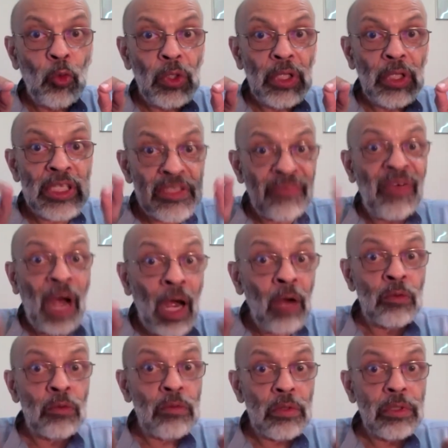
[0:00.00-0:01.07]
it's
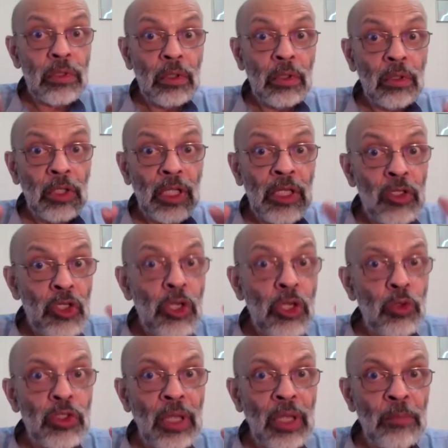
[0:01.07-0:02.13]
found in
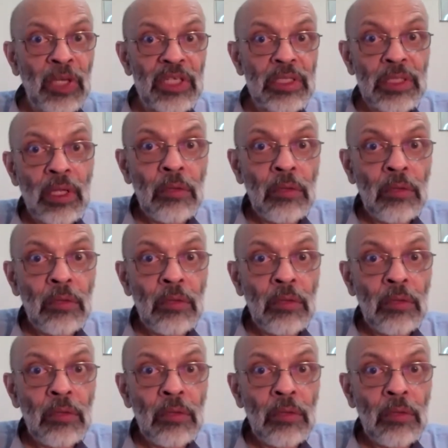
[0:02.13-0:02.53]
huge numbers,